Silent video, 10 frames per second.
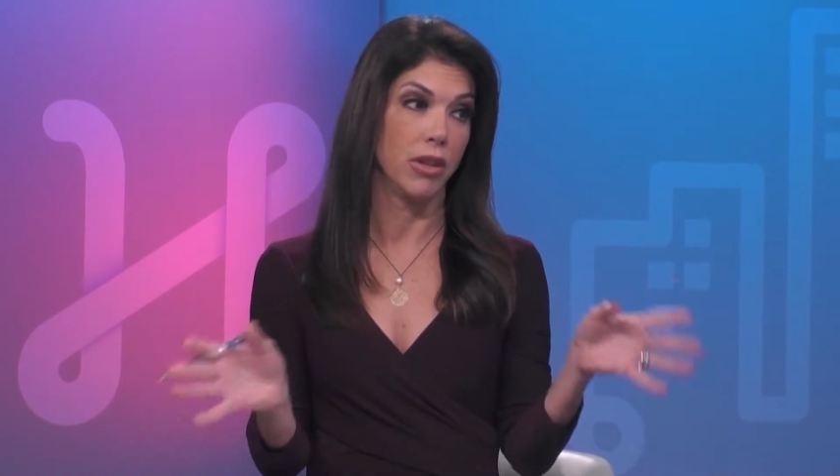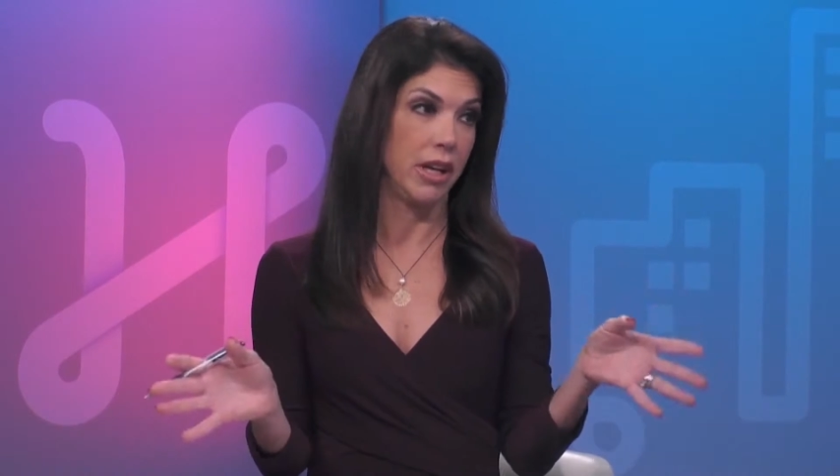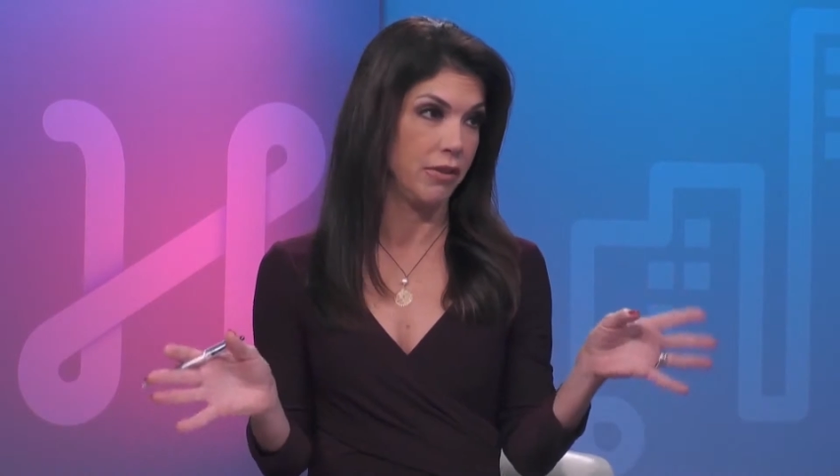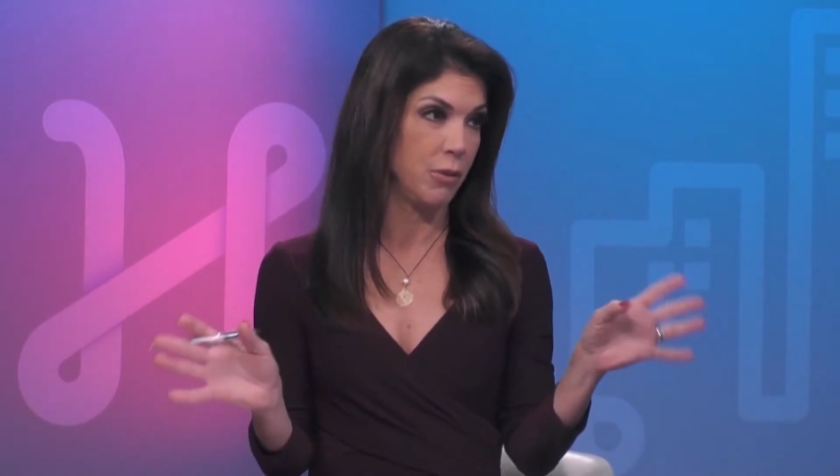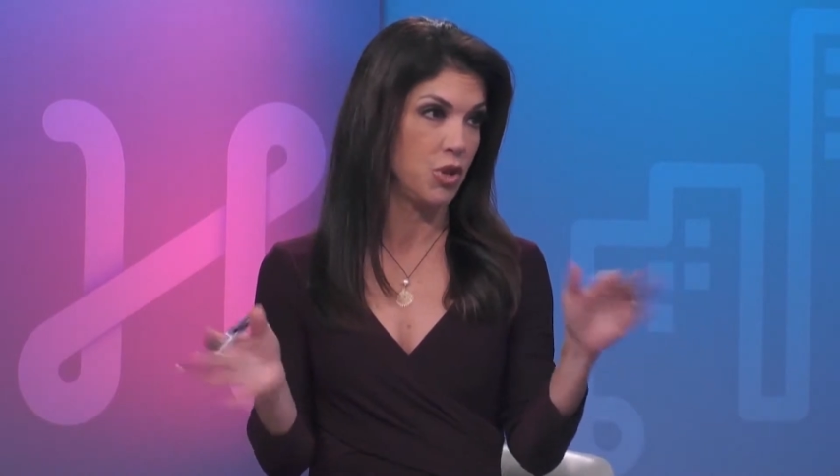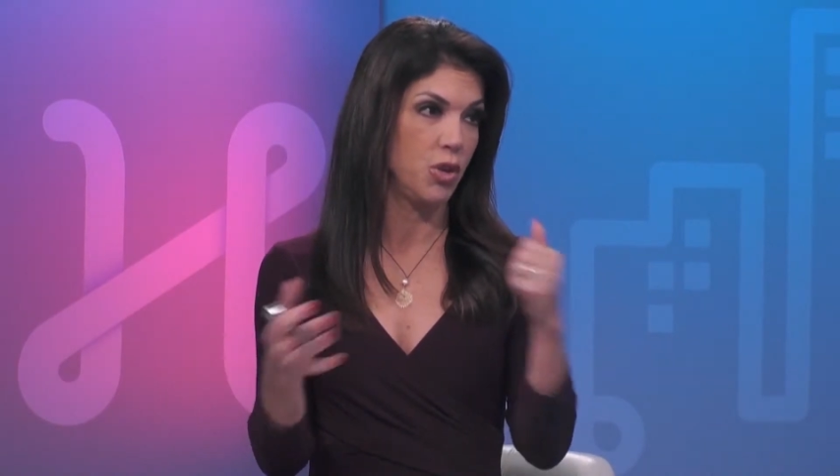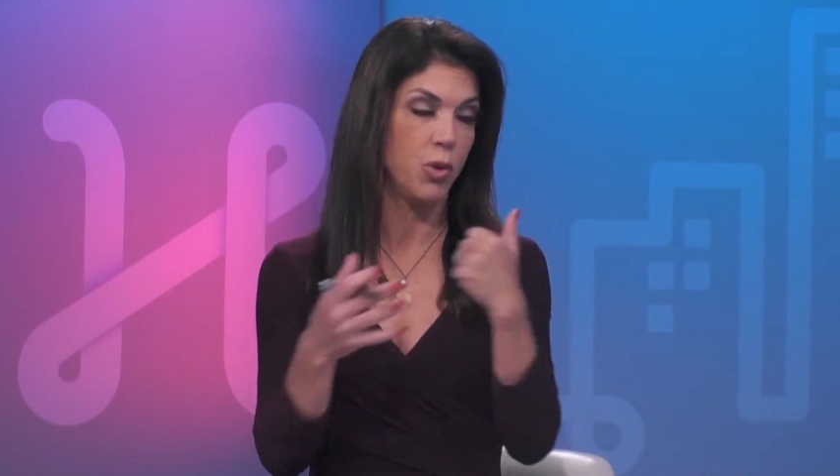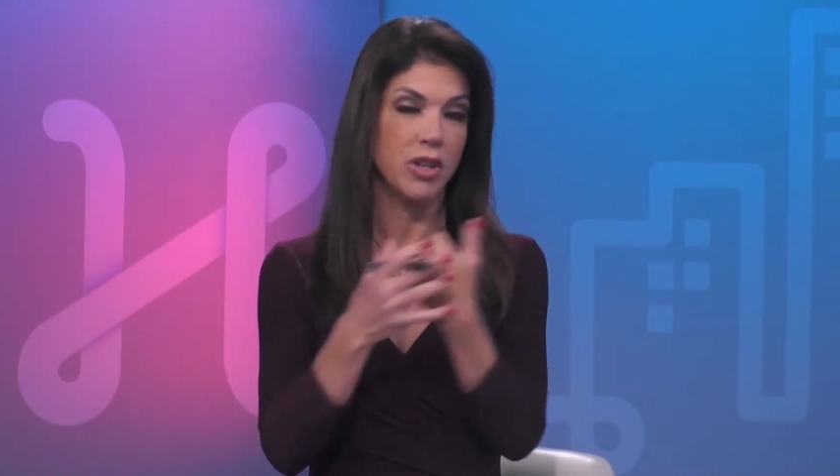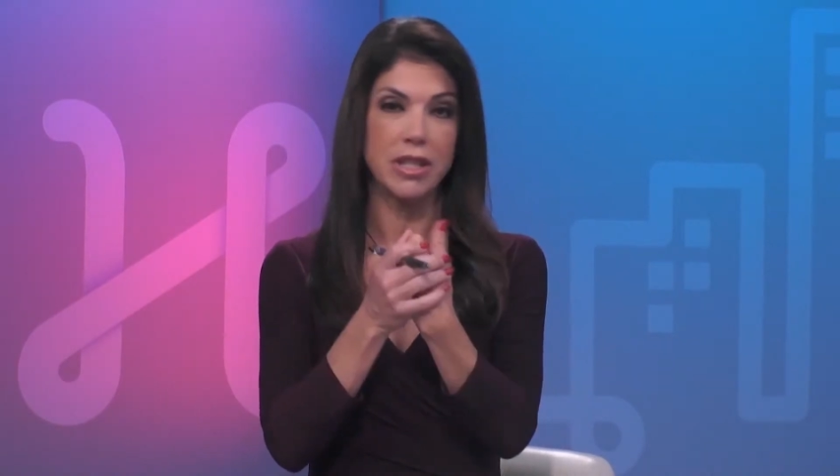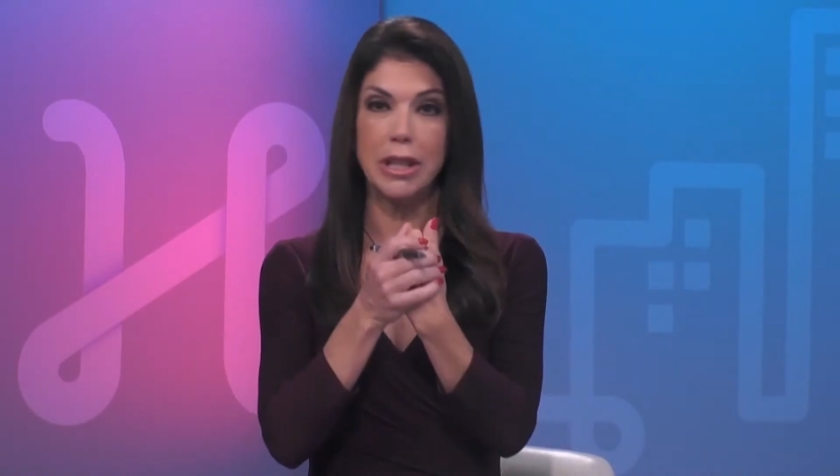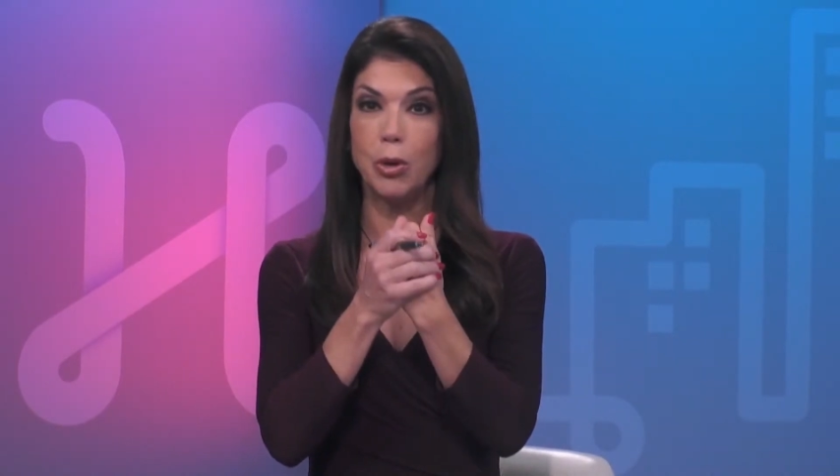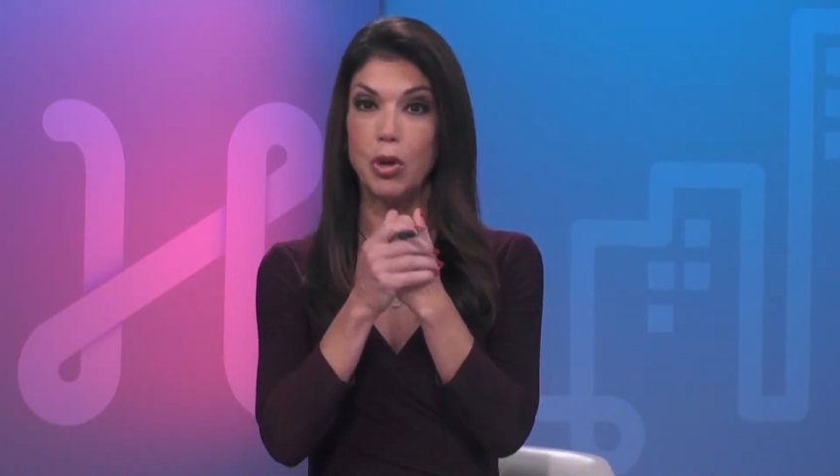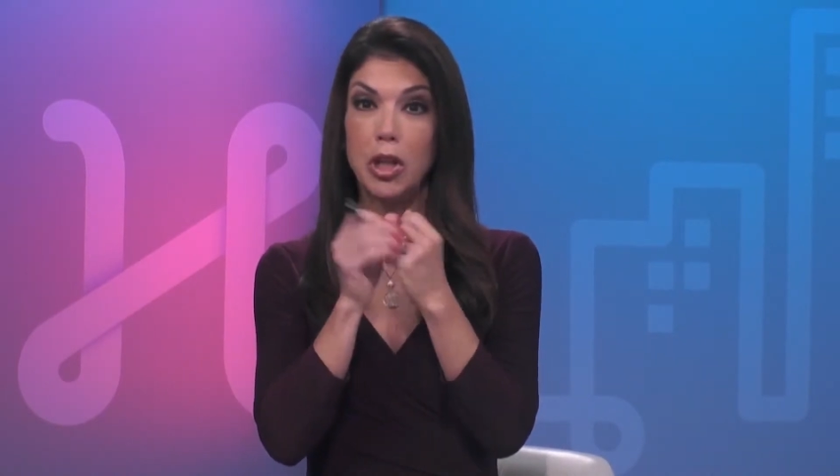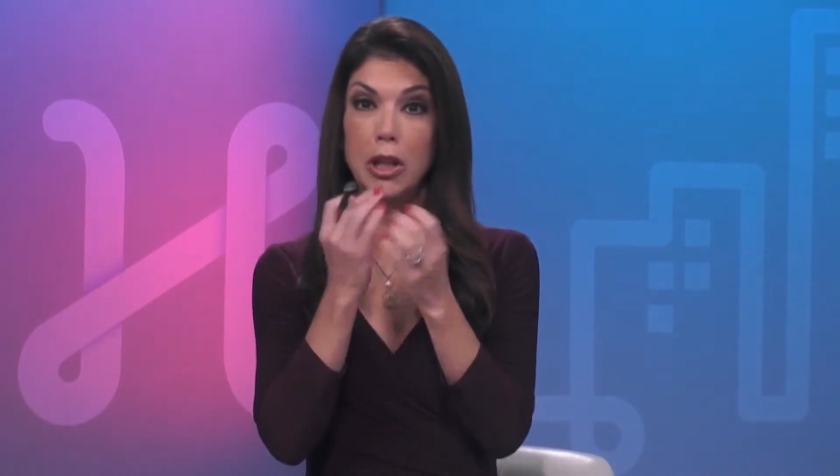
life. I mean, she wears little